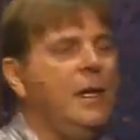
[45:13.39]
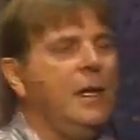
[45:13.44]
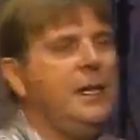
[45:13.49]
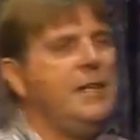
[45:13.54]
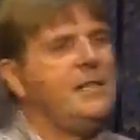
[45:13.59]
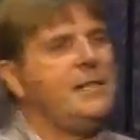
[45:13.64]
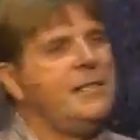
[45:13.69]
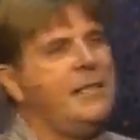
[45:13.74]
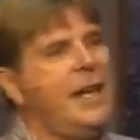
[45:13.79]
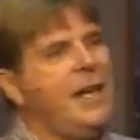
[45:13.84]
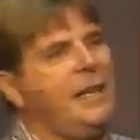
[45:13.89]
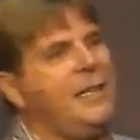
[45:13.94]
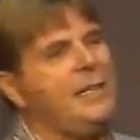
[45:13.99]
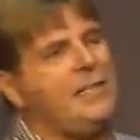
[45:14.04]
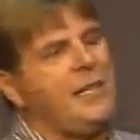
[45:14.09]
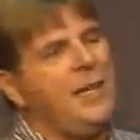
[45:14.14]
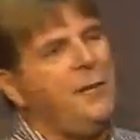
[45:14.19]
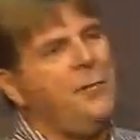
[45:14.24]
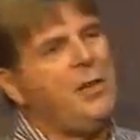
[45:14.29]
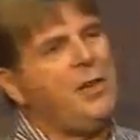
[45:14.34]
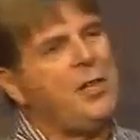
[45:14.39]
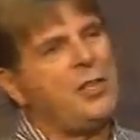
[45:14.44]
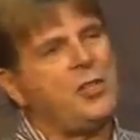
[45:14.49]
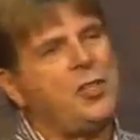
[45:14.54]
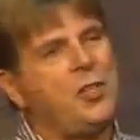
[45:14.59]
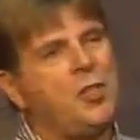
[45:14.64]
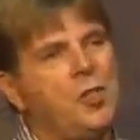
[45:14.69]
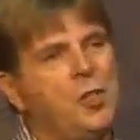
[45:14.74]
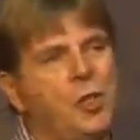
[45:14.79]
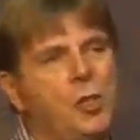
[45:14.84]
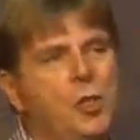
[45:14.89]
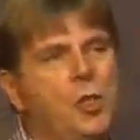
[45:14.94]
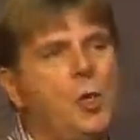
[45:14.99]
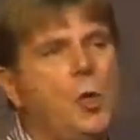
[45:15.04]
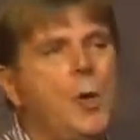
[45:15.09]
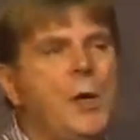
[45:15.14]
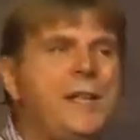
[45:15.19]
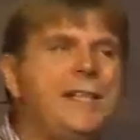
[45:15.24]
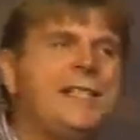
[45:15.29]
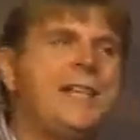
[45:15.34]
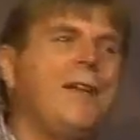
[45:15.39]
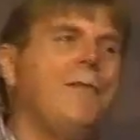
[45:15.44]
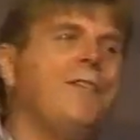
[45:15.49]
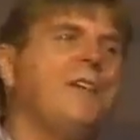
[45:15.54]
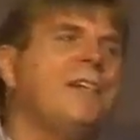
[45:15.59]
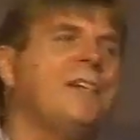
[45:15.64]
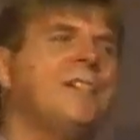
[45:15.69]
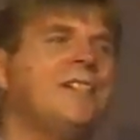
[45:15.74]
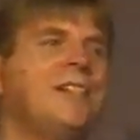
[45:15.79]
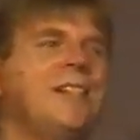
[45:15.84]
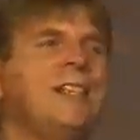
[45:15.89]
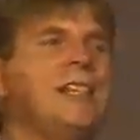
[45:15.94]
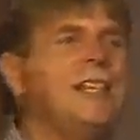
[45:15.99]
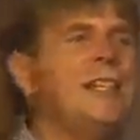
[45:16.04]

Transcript: He's saying, he's giving us a clue, he's given us an